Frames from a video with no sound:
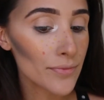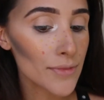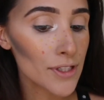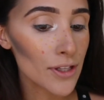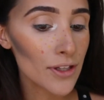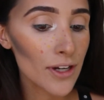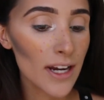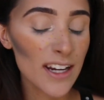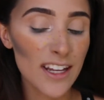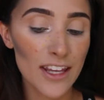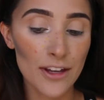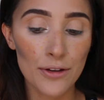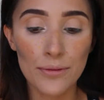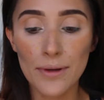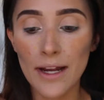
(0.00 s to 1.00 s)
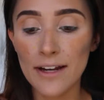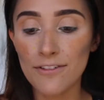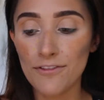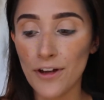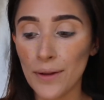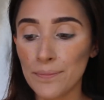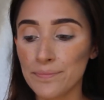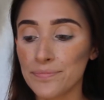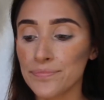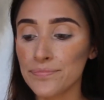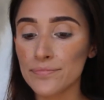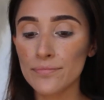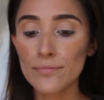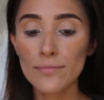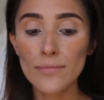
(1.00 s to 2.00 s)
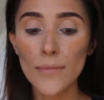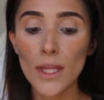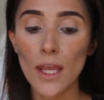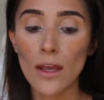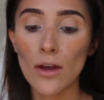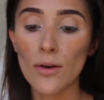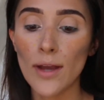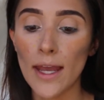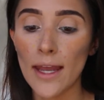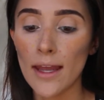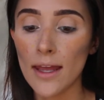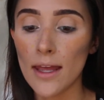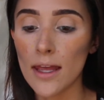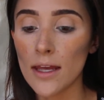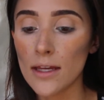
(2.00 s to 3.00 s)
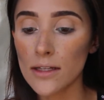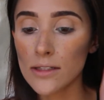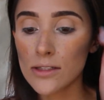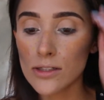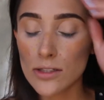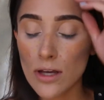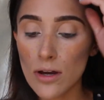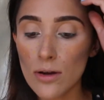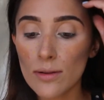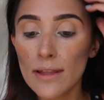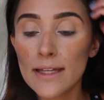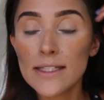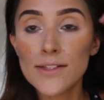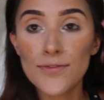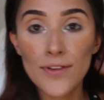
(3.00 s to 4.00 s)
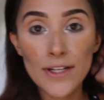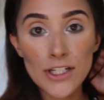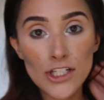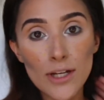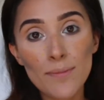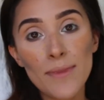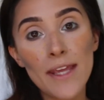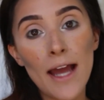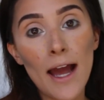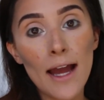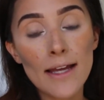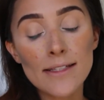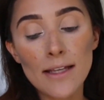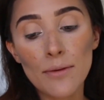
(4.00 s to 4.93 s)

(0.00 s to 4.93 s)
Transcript: So they're kind of cute, kind of fun. Okay, so let's finish up the eyes.